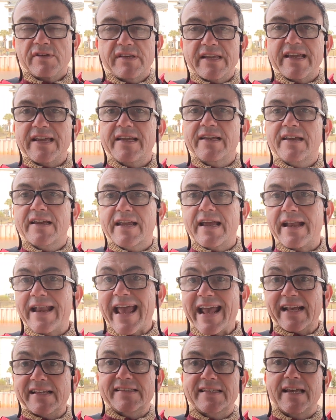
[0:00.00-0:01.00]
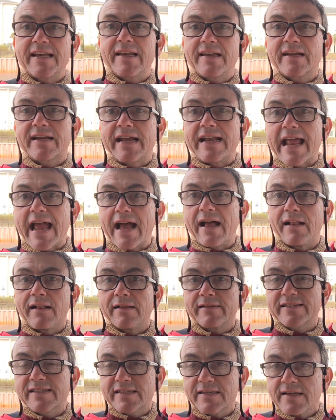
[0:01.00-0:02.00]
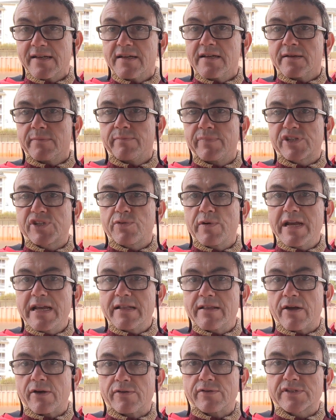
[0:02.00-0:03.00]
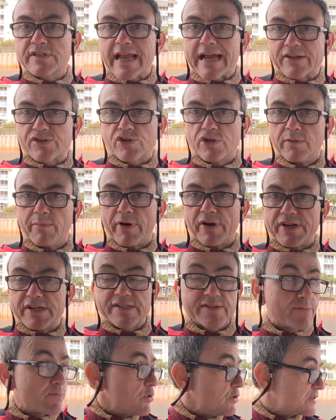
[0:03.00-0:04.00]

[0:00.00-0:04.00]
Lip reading: dig connecting canals between those natural bodies of